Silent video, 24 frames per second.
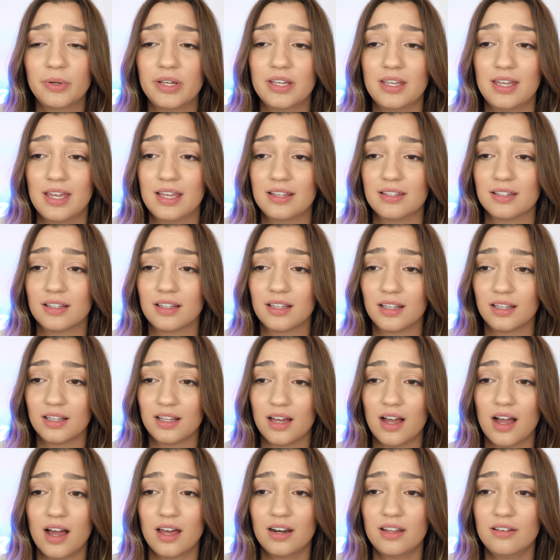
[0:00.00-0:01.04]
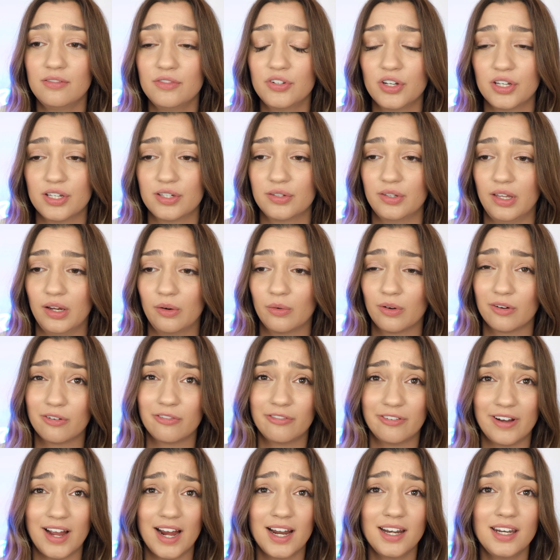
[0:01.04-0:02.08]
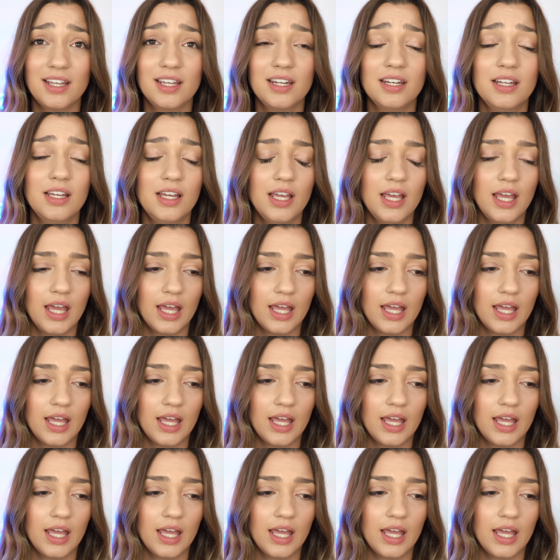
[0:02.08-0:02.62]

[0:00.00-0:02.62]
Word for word: but it's a lot of just, like, refining,